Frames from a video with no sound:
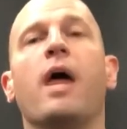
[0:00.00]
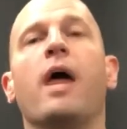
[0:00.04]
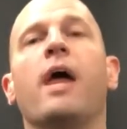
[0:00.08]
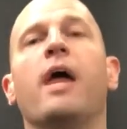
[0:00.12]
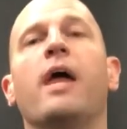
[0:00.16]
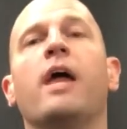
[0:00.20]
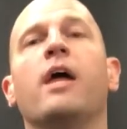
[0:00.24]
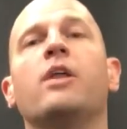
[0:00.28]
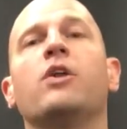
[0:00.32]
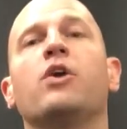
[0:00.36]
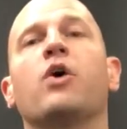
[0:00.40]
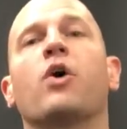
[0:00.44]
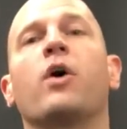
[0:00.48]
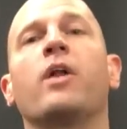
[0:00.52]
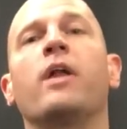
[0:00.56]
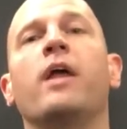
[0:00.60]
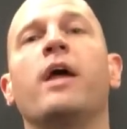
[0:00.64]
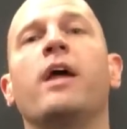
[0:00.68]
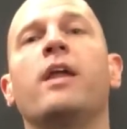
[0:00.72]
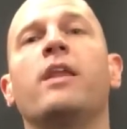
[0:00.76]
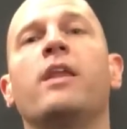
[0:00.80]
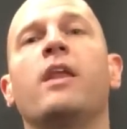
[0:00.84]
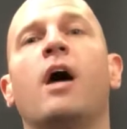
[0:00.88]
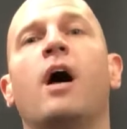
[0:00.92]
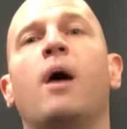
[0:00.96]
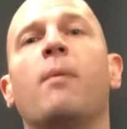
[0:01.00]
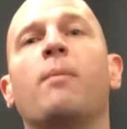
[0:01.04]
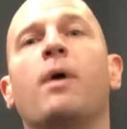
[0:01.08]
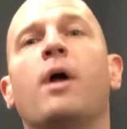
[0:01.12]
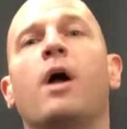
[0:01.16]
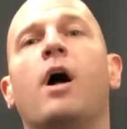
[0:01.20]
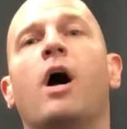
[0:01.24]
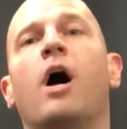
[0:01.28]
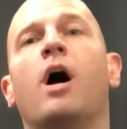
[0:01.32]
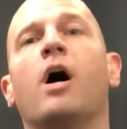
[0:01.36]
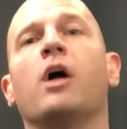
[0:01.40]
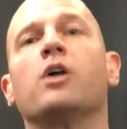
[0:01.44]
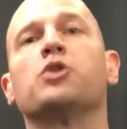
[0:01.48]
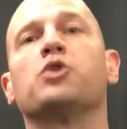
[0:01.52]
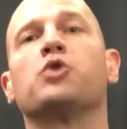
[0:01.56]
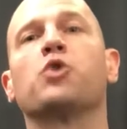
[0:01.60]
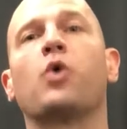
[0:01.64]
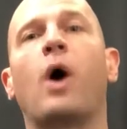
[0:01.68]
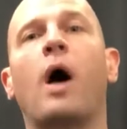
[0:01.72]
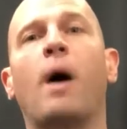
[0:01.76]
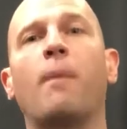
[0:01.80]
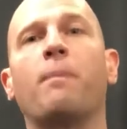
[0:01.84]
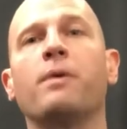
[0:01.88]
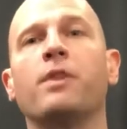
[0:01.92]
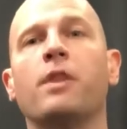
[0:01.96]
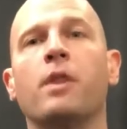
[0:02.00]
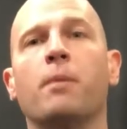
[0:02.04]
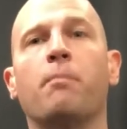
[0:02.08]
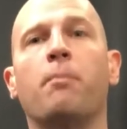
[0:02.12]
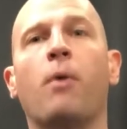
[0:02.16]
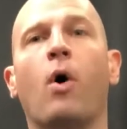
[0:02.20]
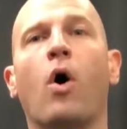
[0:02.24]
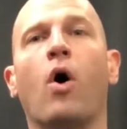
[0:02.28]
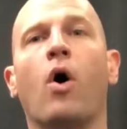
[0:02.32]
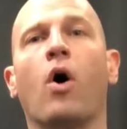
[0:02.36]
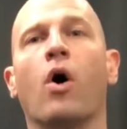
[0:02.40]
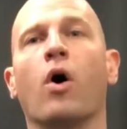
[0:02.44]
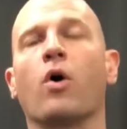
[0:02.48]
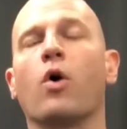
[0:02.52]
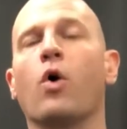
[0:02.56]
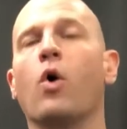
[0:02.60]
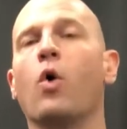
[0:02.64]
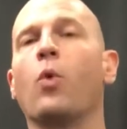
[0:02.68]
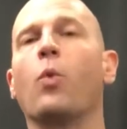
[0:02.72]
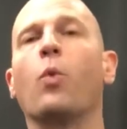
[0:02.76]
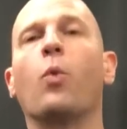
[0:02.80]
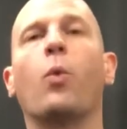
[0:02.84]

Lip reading: and you're gonna end up dropping the bar